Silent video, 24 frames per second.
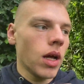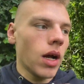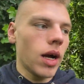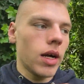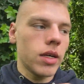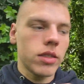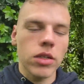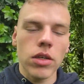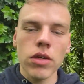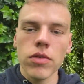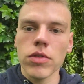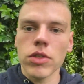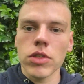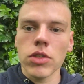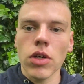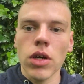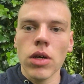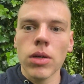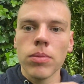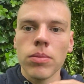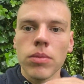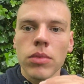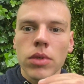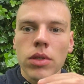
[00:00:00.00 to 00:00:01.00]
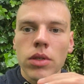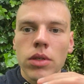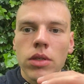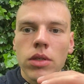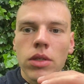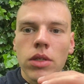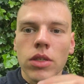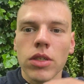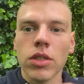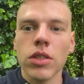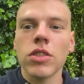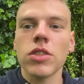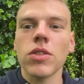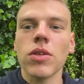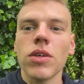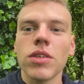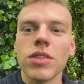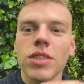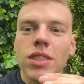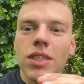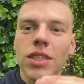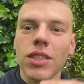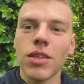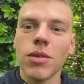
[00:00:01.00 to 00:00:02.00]
And over time, you're going to
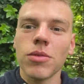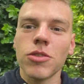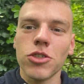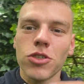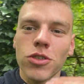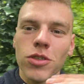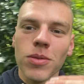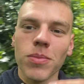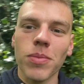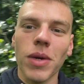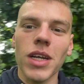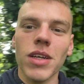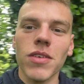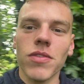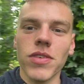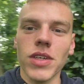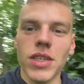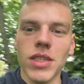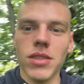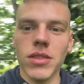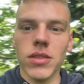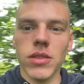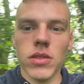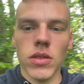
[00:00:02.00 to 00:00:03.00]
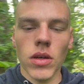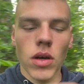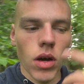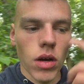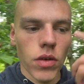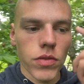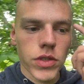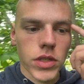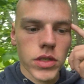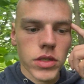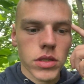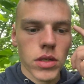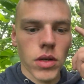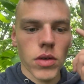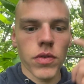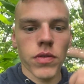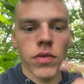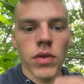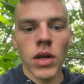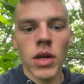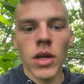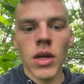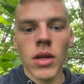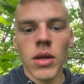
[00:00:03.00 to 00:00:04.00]
start seeing the true benefits of
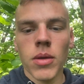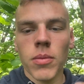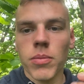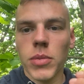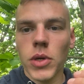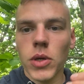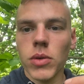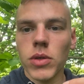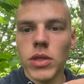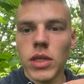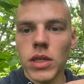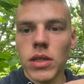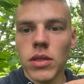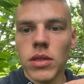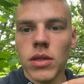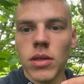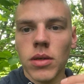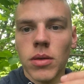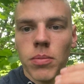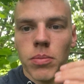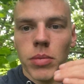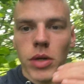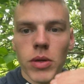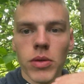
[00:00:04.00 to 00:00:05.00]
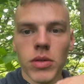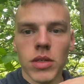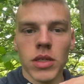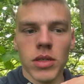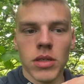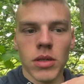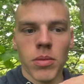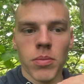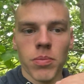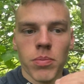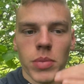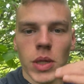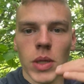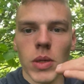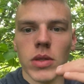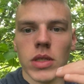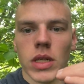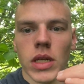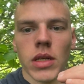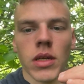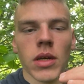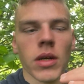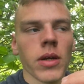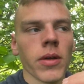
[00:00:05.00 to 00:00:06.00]
yourself building, building,
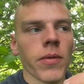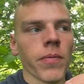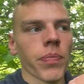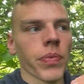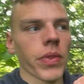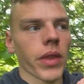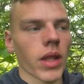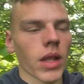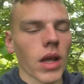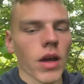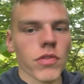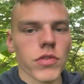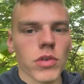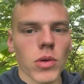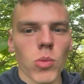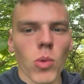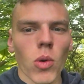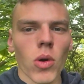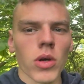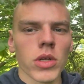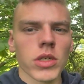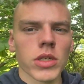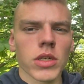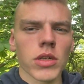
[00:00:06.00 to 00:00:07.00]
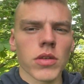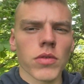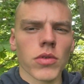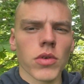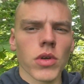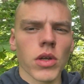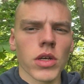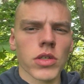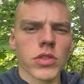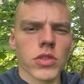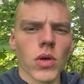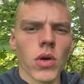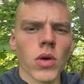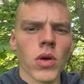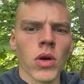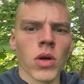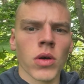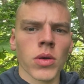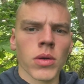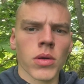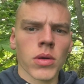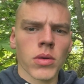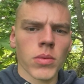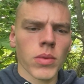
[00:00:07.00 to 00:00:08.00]
building. And then after a while, you're going to realize,
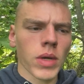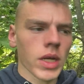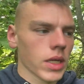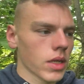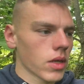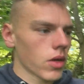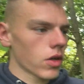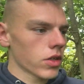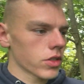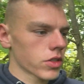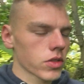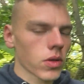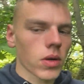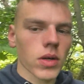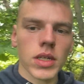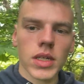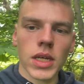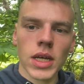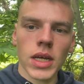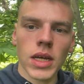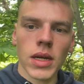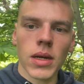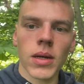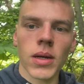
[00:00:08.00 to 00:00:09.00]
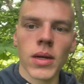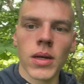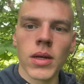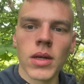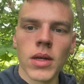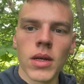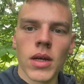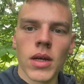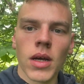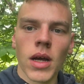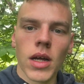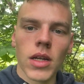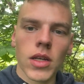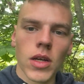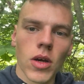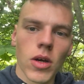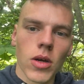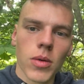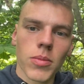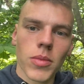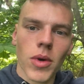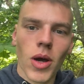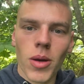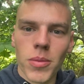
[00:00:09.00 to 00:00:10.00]
oh, wait, I started here and
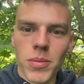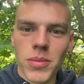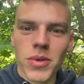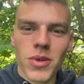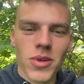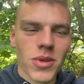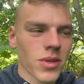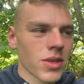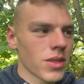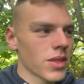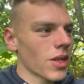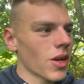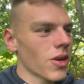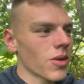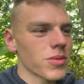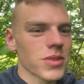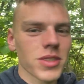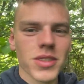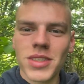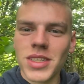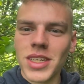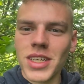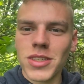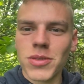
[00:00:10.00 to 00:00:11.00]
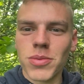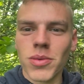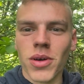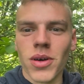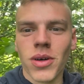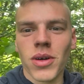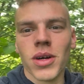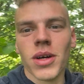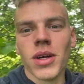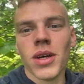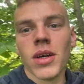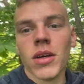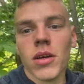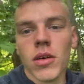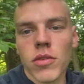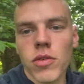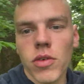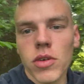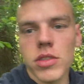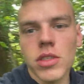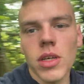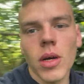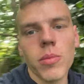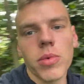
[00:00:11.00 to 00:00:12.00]
now I'm up, now I'm doing this well
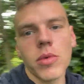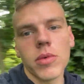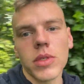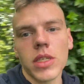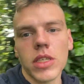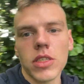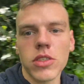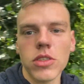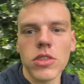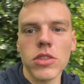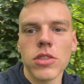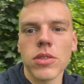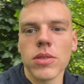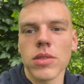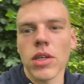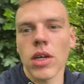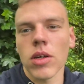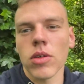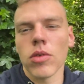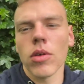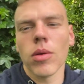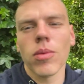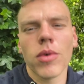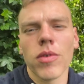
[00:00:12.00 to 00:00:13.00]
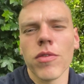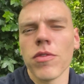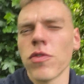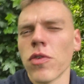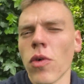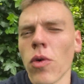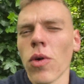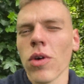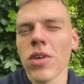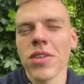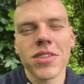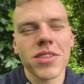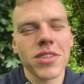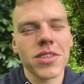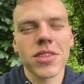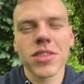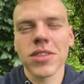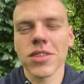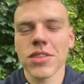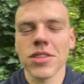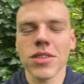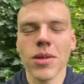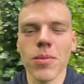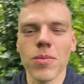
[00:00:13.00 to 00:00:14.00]
for example, with this YouTube channel, I'm on 400
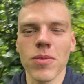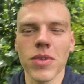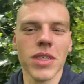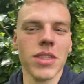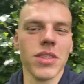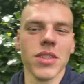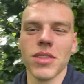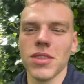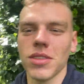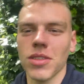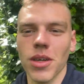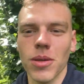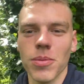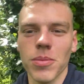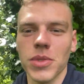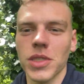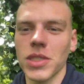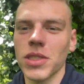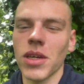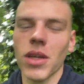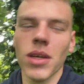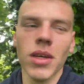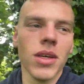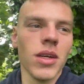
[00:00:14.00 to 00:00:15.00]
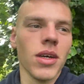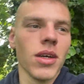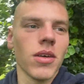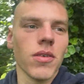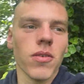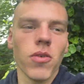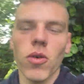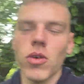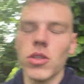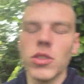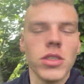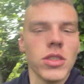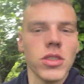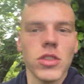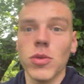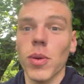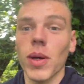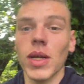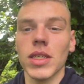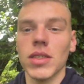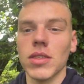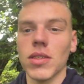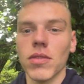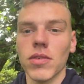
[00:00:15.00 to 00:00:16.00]
and something subs,
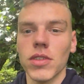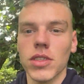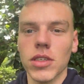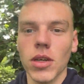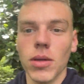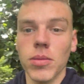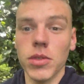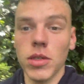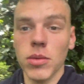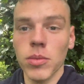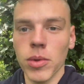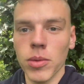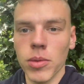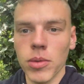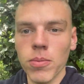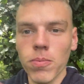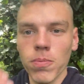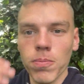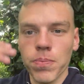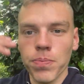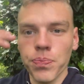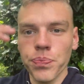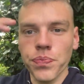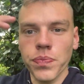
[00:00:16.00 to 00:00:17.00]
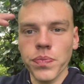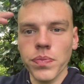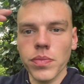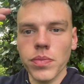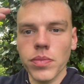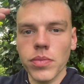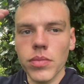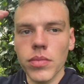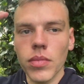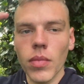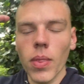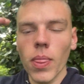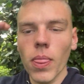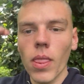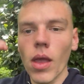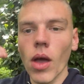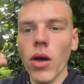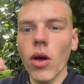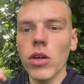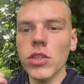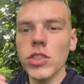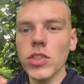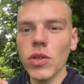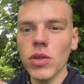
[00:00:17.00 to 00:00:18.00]
420 something subs at the moment.
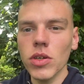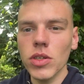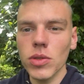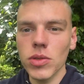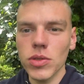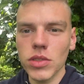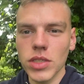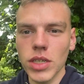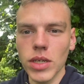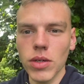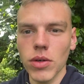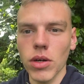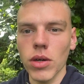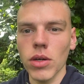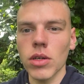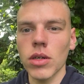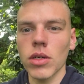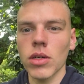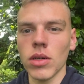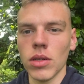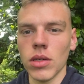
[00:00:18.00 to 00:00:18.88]
I started on zero.